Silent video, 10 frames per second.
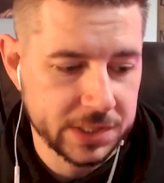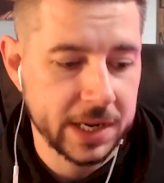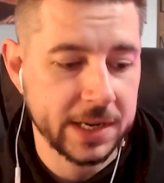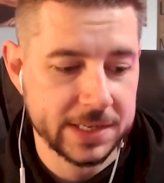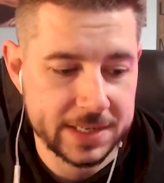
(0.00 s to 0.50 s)
Just
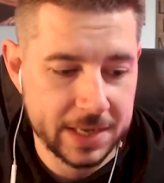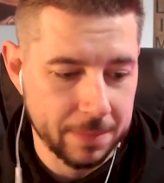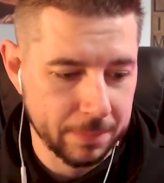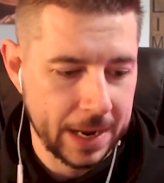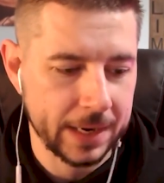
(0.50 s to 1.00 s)
take a
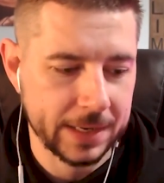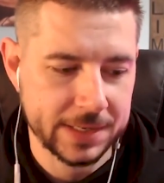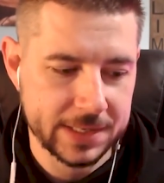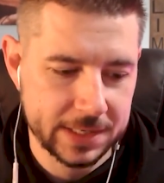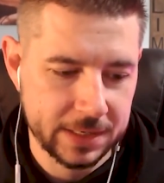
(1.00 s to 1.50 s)
step back
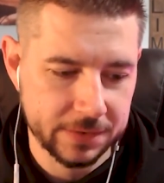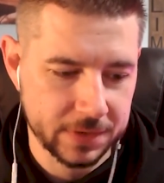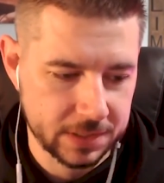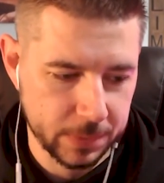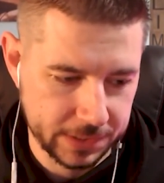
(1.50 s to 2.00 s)
and see if
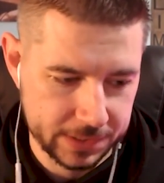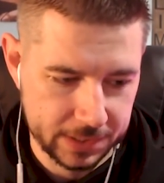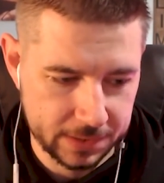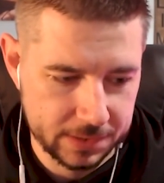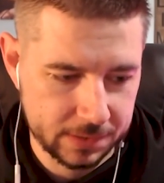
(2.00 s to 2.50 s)
this makes
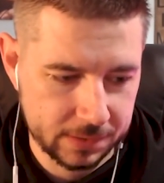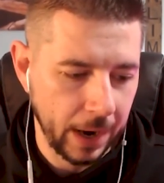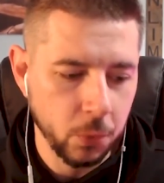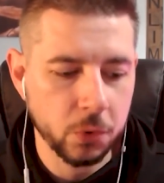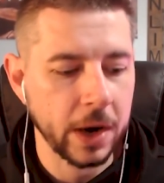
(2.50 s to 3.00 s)
sense.
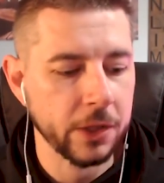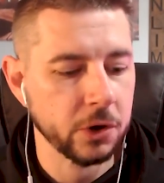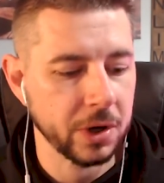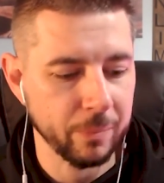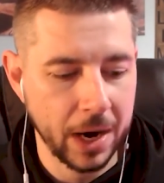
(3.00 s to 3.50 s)
I would
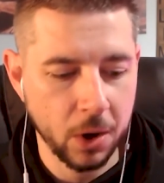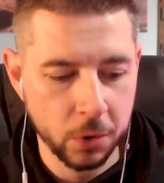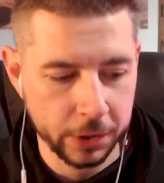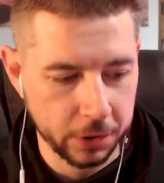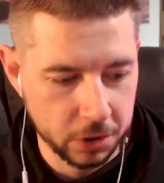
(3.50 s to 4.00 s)
rather
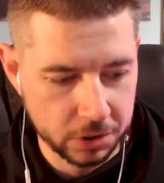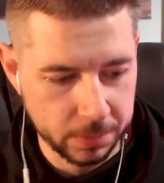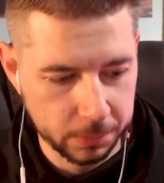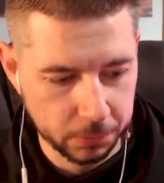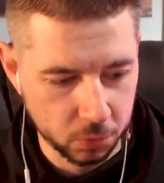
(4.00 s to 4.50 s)
empower and
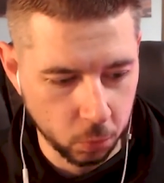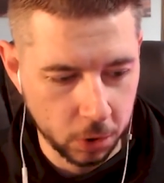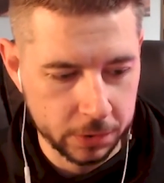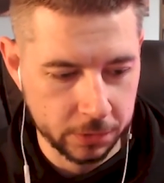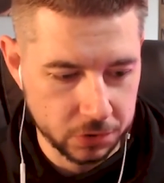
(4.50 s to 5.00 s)
encourage people to
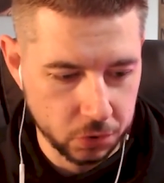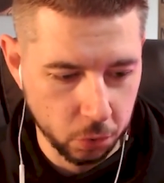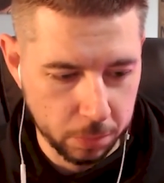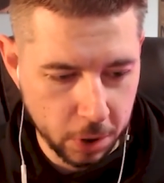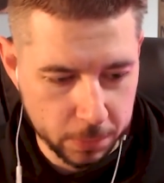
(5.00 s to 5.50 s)
work in their
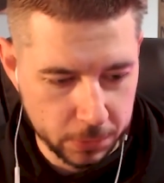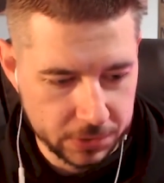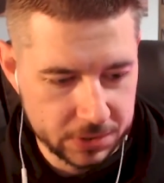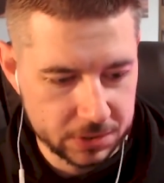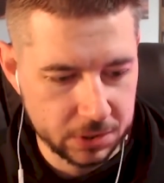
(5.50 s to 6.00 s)
sole
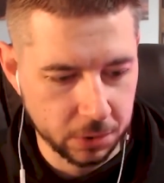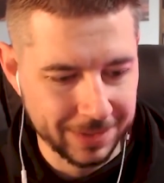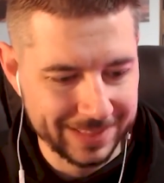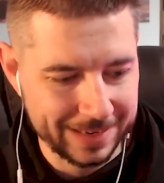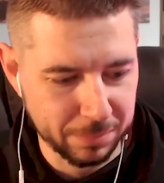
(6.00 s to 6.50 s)
purpose so
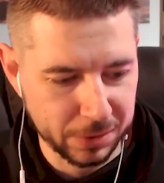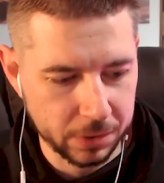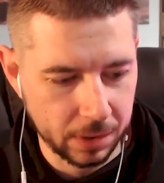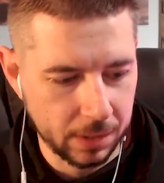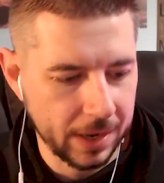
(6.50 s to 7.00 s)
that they
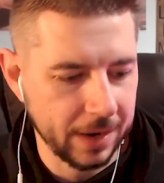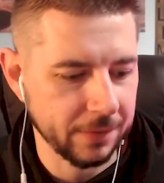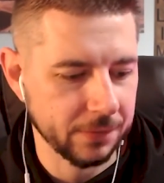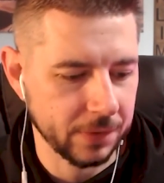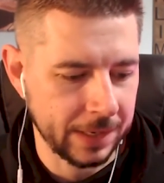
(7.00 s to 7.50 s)
build a
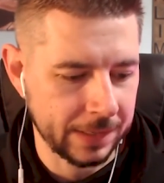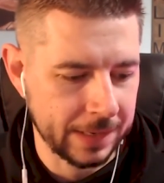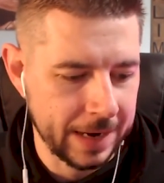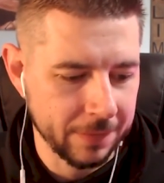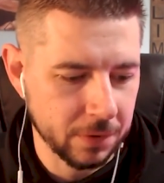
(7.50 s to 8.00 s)
life they
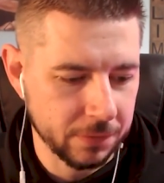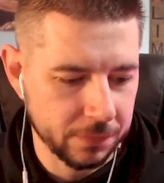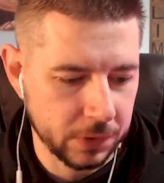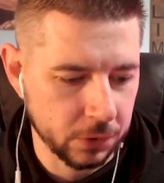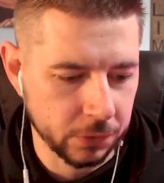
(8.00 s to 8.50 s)
never
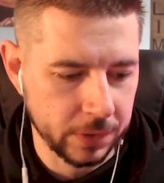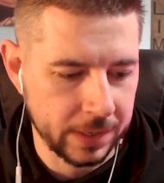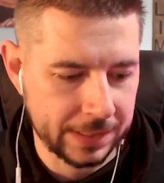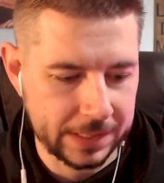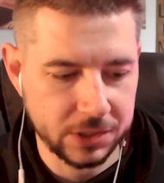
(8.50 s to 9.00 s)
feel
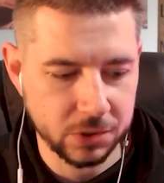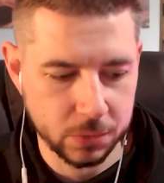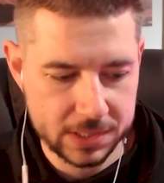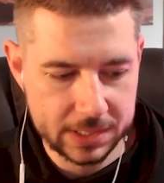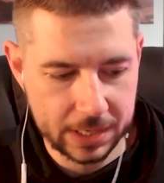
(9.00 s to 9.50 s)
they need
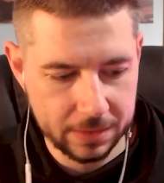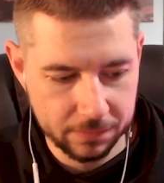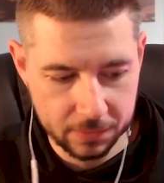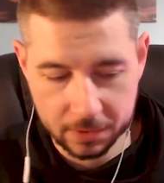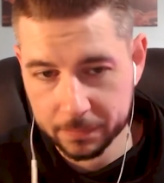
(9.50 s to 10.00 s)
to
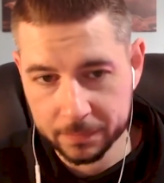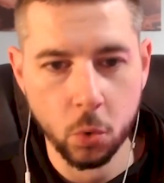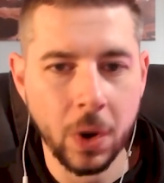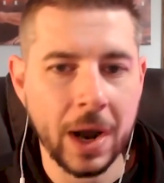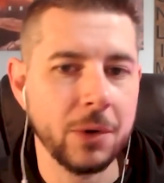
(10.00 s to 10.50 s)
escape from.
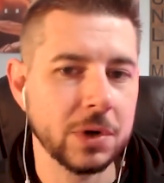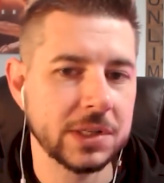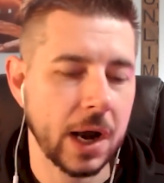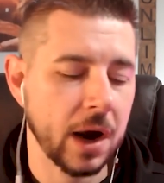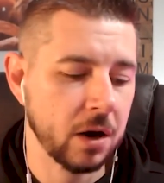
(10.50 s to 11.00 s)
Why
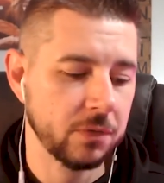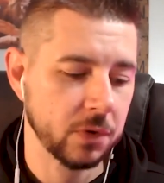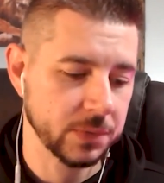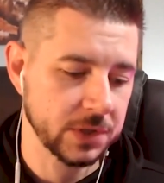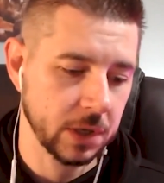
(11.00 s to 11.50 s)
retire
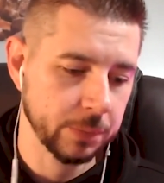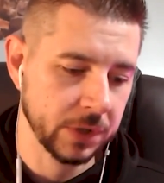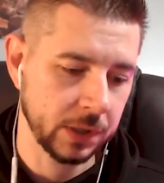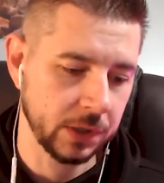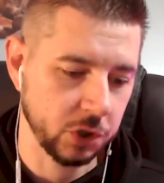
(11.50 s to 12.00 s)
from
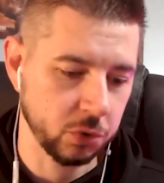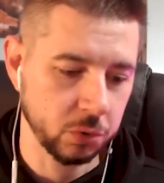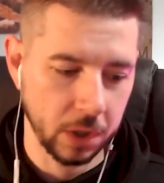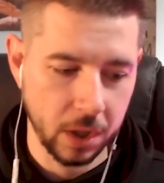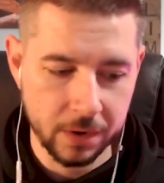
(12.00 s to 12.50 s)
something
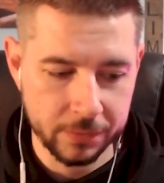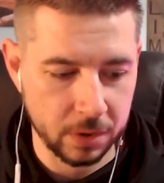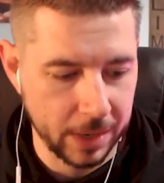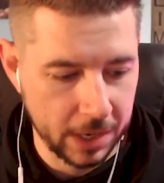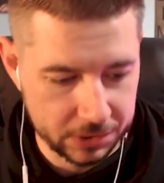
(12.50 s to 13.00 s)
you love
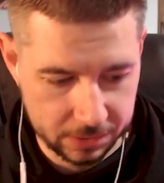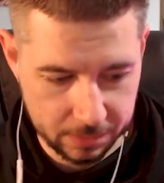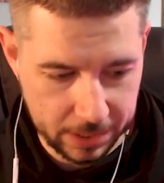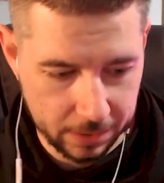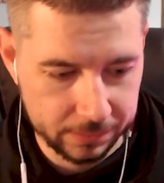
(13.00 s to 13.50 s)
and are
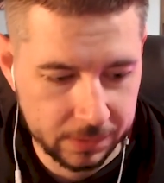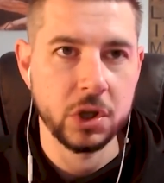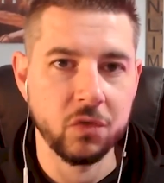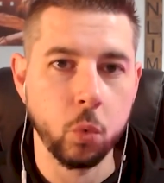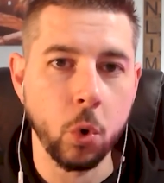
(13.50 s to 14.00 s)
passionate about?
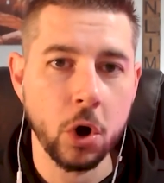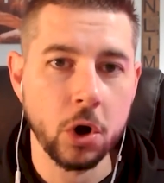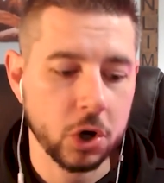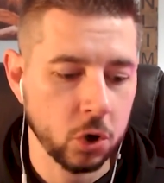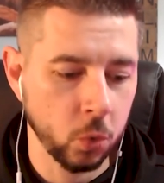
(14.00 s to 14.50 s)
If
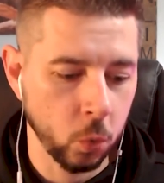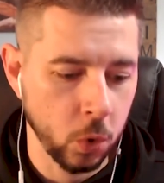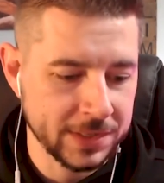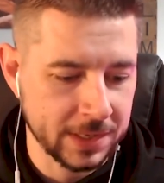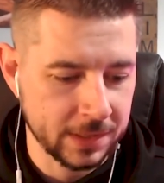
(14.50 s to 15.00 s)
work
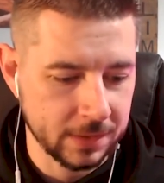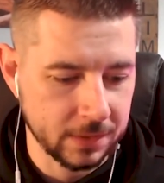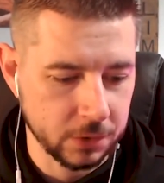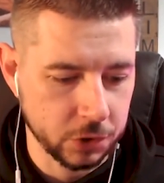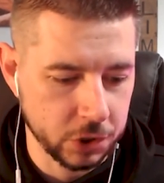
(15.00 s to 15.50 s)
wasn't
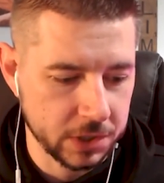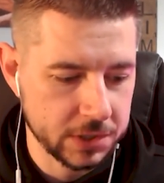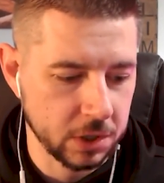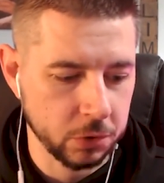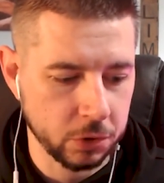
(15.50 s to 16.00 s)

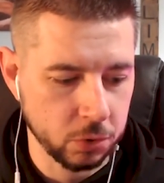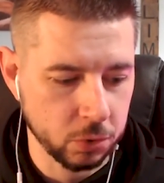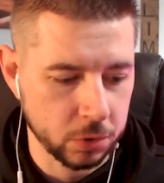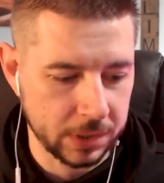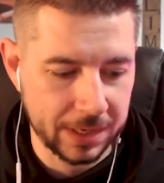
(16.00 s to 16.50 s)
just so
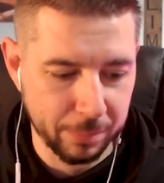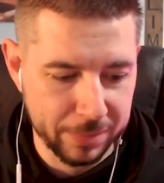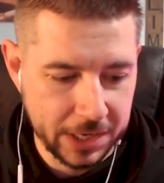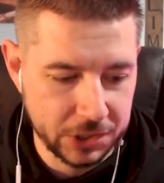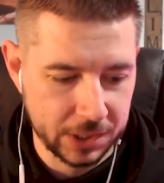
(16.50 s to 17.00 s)
you could get a
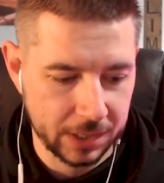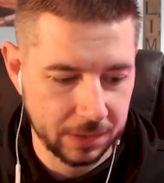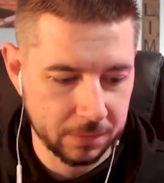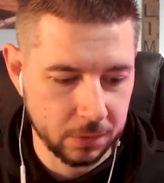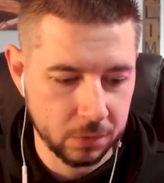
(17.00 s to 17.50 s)

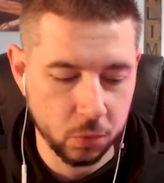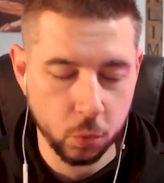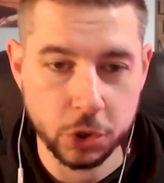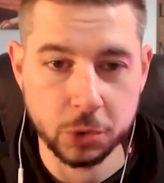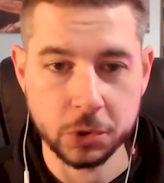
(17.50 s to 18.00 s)
paycheck,
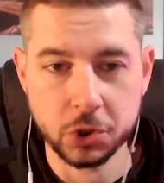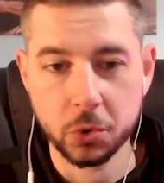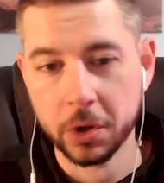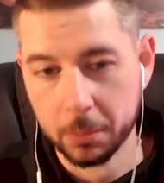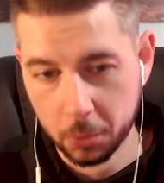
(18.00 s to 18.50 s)
would you
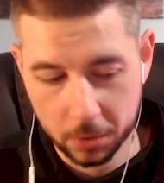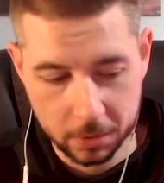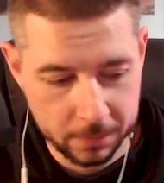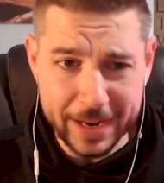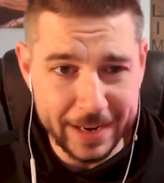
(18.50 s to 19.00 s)
enjoy it
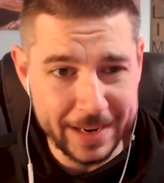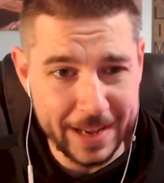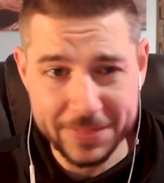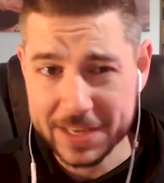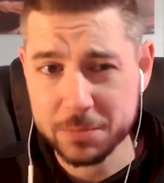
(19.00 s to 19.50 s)
more?
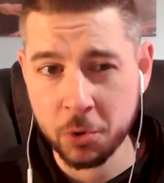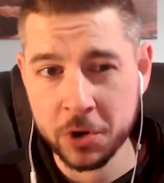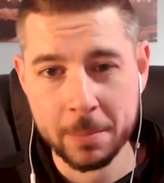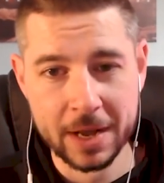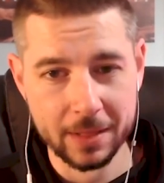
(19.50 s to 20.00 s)
And at this
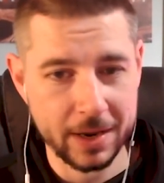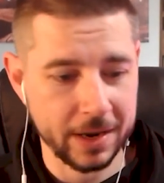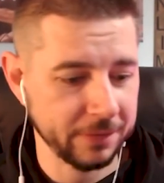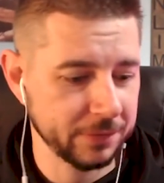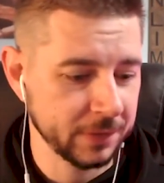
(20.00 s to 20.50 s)
point in my
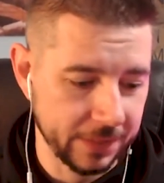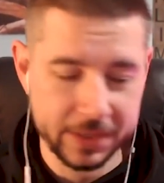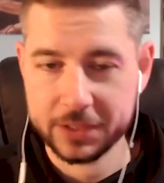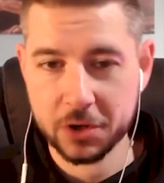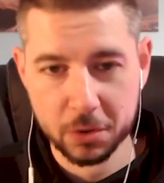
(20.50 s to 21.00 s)
life, and I
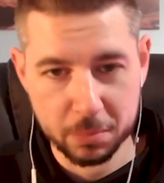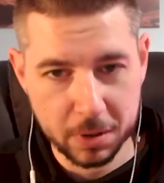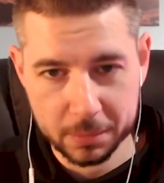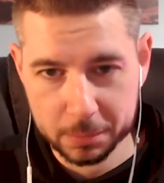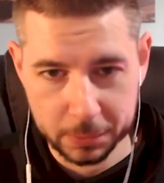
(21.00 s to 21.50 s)
think y'all are
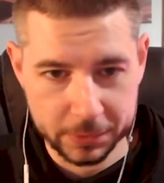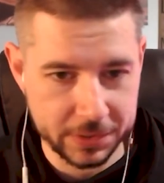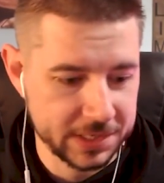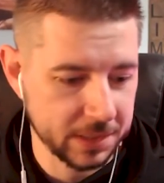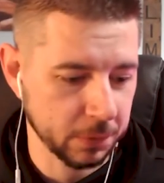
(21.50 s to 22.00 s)
probably
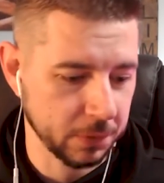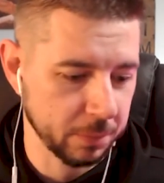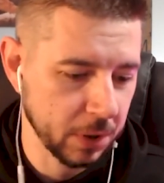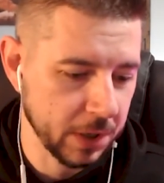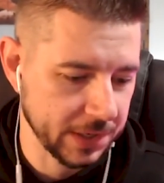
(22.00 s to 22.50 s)
in a similar
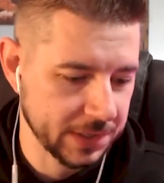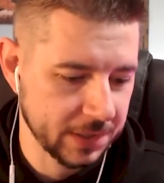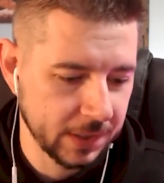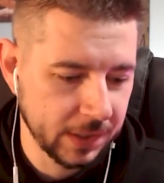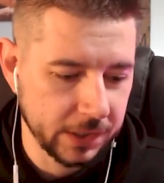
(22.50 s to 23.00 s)

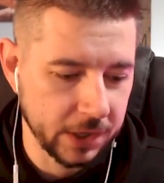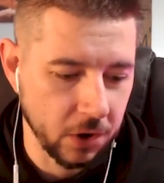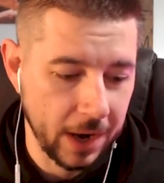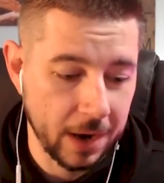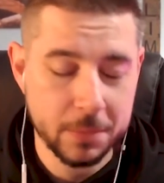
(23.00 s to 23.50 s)
place,
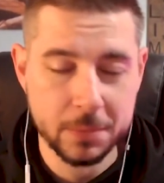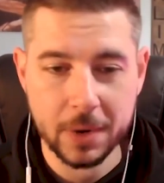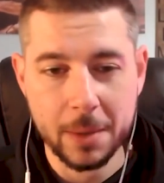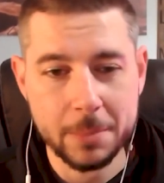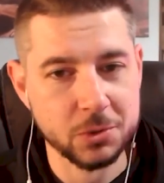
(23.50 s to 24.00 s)

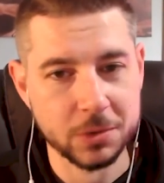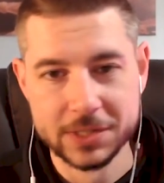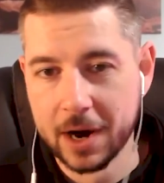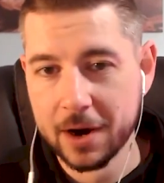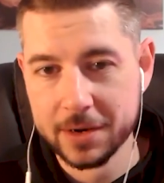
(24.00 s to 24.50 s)
I'm as
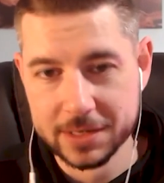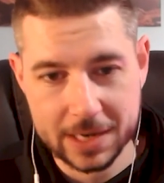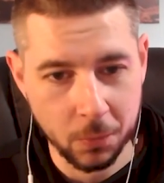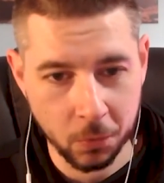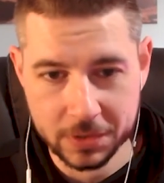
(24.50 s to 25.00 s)
retired
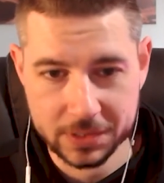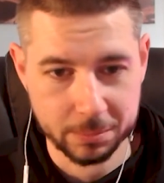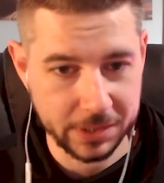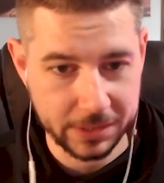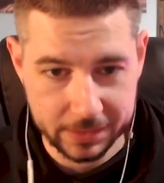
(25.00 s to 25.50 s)
as I want
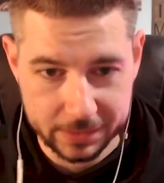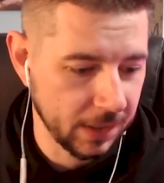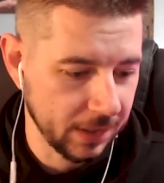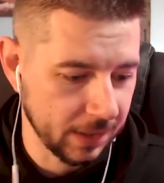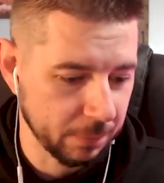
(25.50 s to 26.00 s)
to be
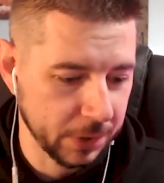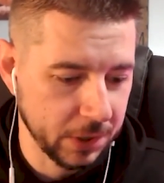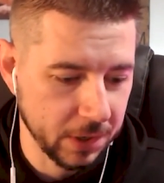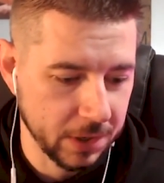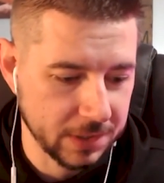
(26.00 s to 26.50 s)

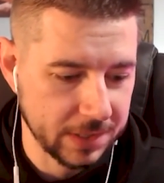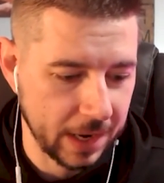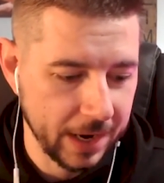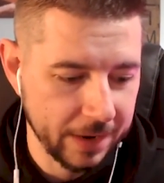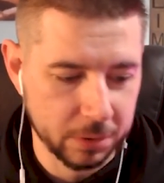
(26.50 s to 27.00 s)
because
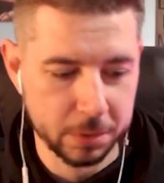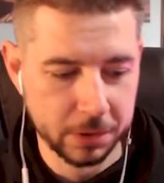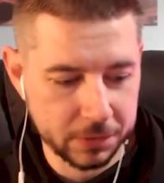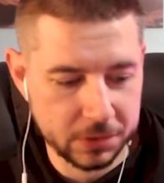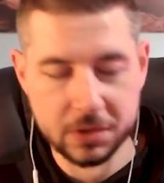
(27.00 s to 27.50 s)
I have the
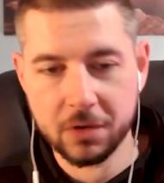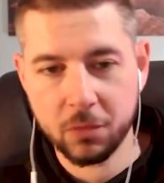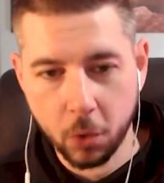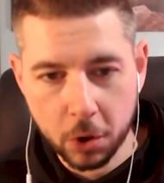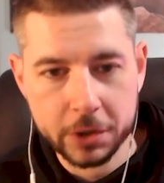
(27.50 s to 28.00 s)
privilege of
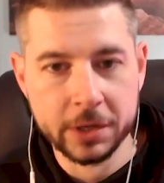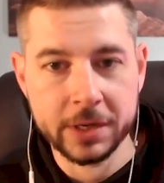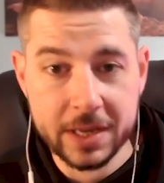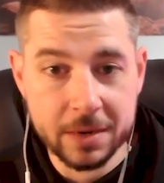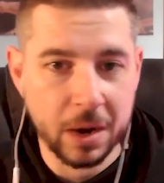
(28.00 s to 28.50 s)

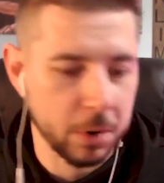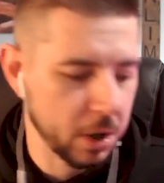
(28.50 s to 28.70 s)
working in my